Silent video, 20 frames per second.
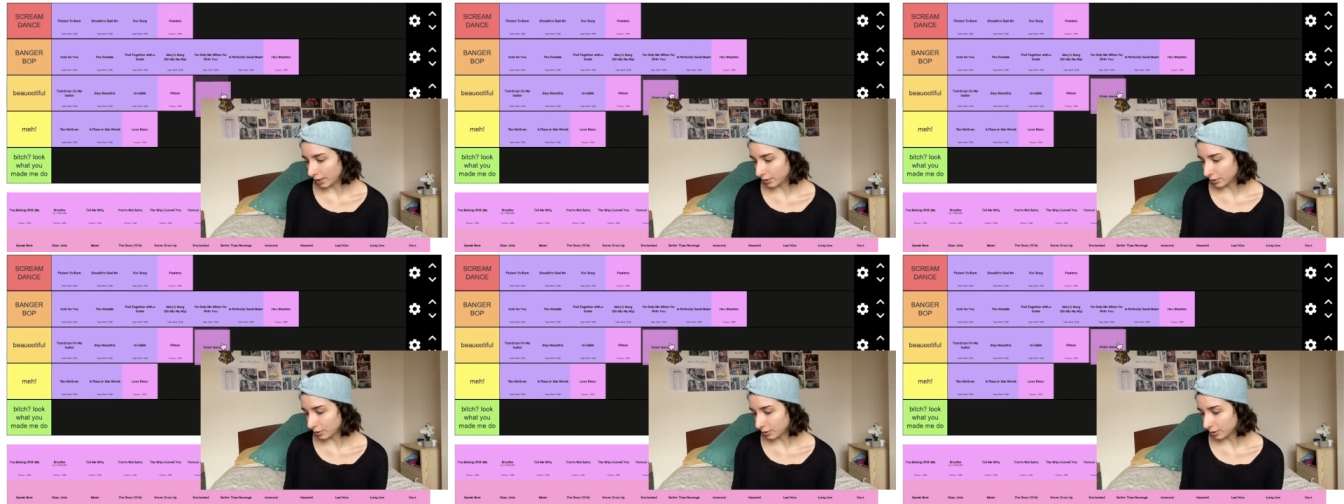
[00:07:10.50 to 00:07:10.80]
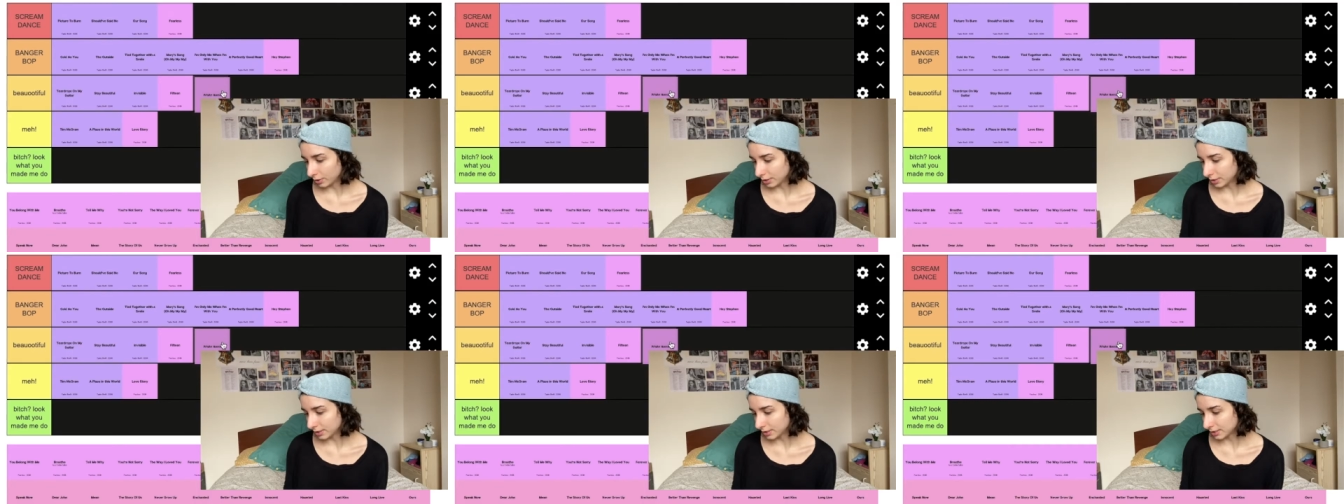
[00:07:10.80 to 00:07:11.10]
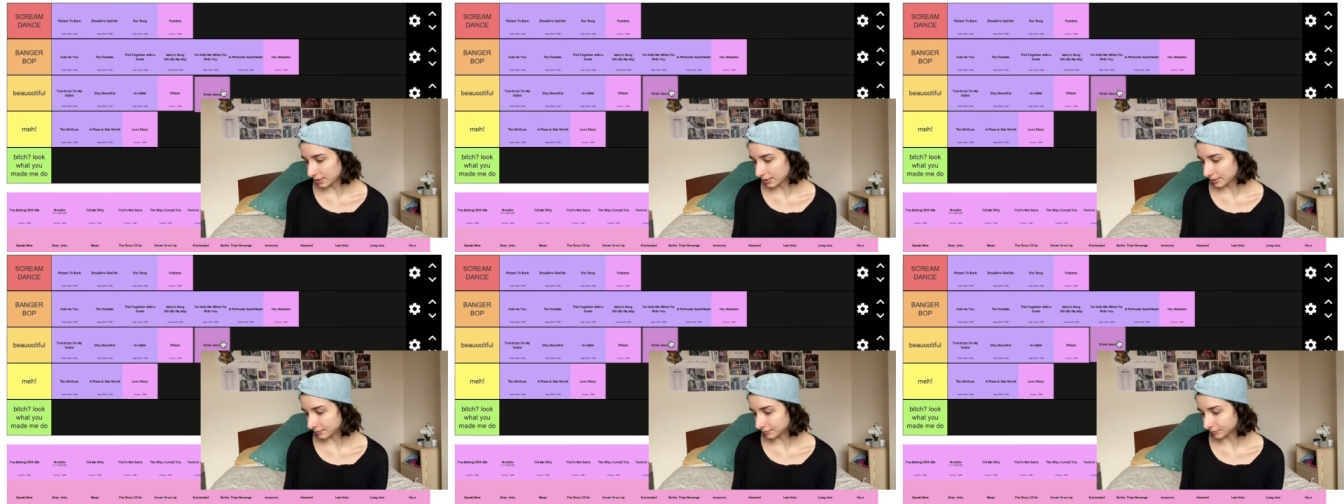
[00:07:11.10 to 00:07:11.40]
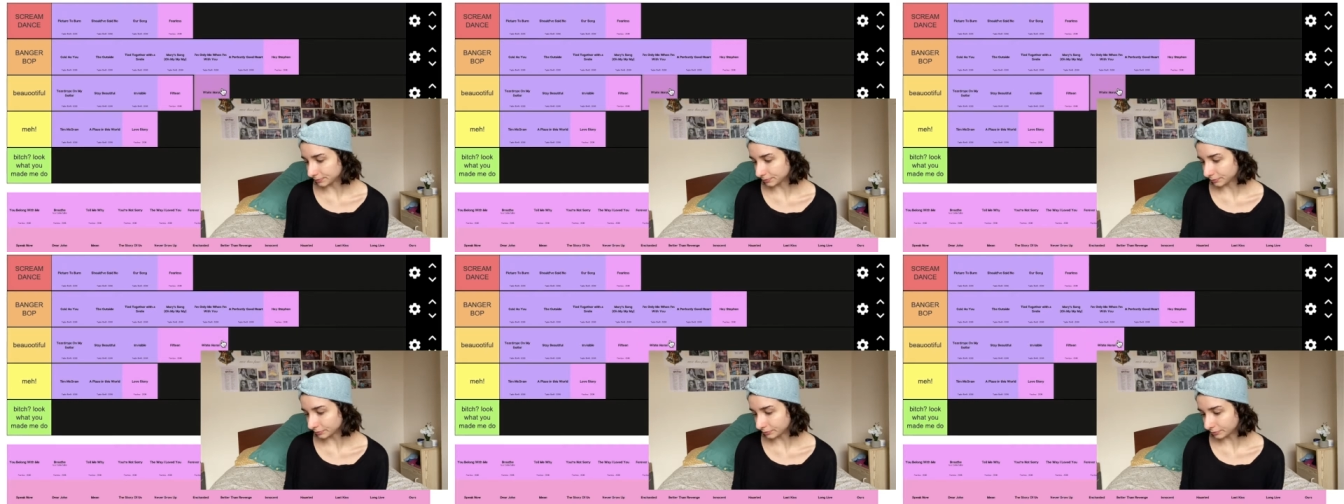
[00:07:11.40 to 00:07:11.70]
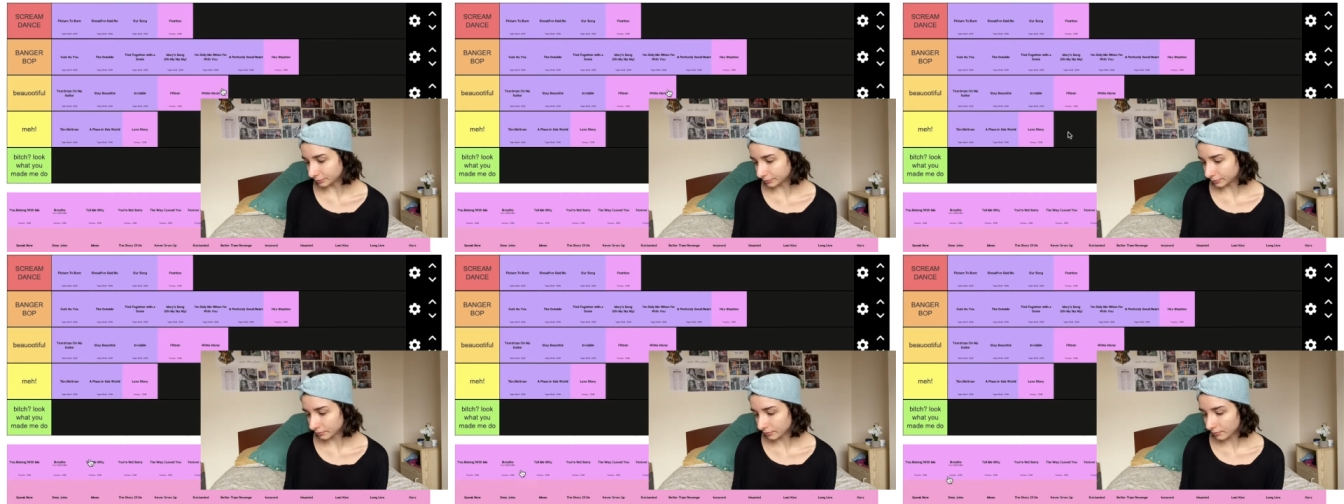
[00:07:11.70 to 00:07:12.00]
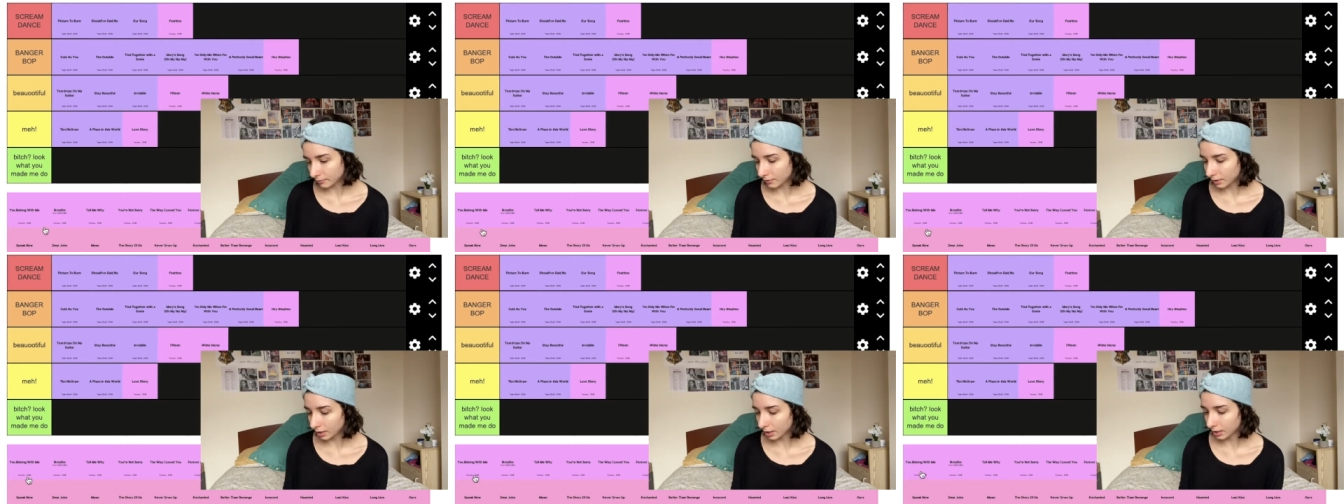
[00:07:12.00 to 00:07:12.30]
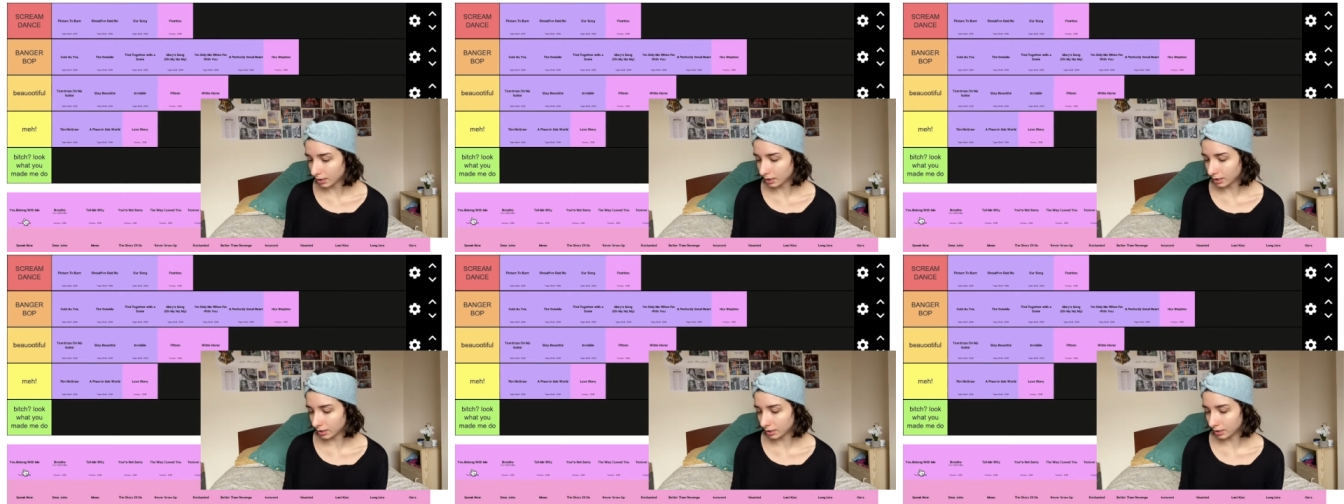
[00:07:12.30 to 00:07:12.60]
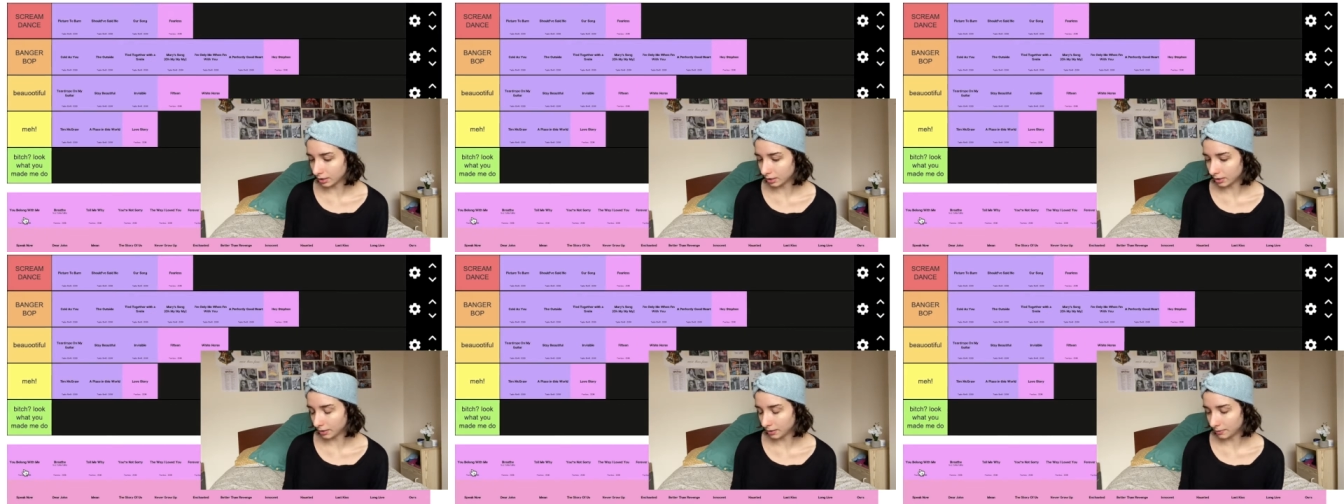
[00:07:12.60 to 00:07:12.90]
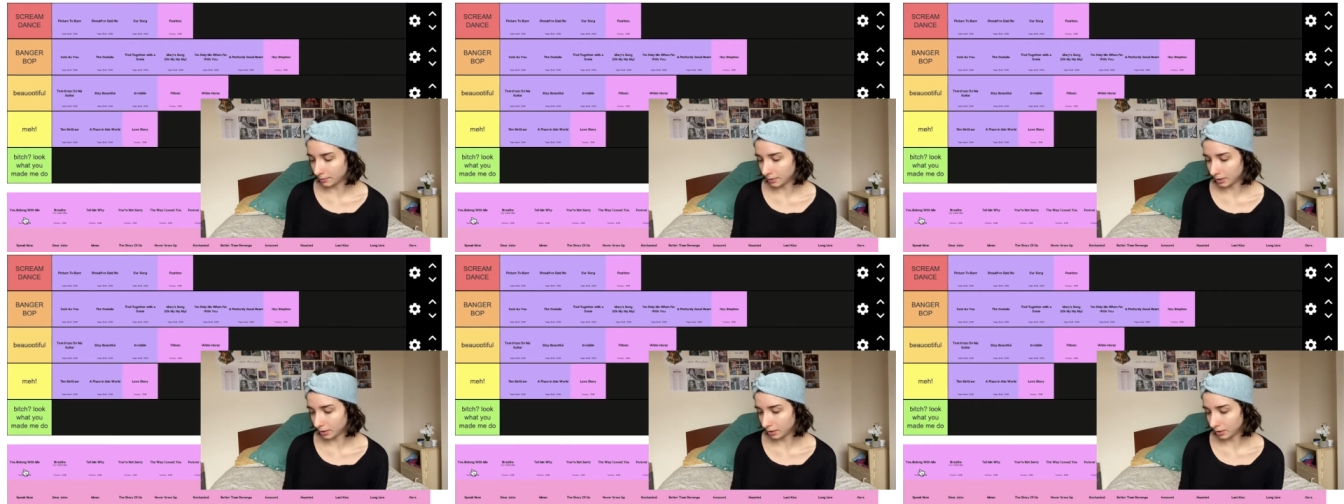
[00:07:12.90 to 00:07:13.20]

Horse, um,